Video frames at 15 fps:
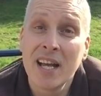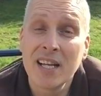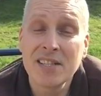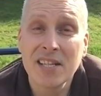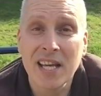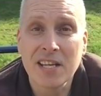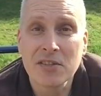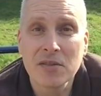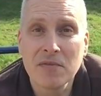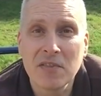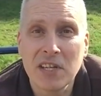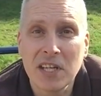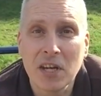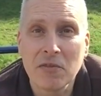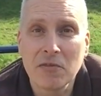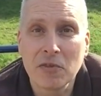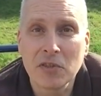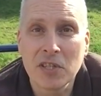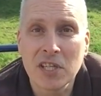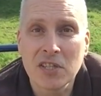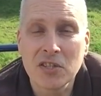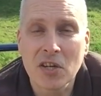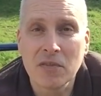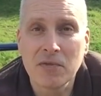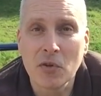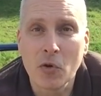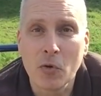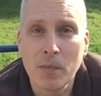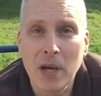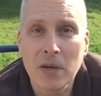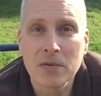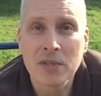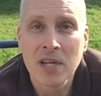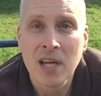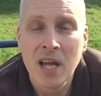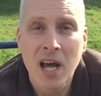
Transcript: and take some video footage of your boat?